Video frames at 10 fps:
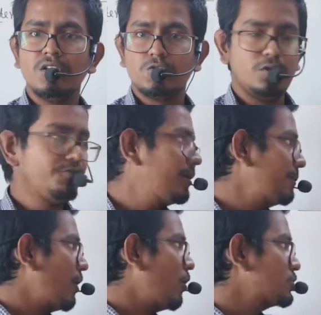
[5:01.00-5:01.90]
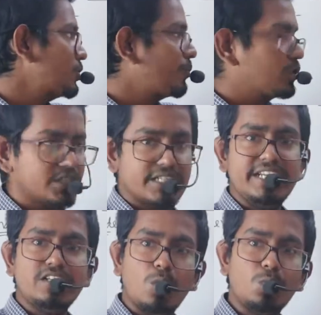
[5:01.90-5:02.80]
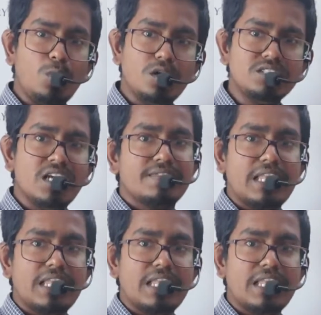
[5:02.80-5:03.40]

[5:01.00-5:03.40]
So if I am also projecting downwards,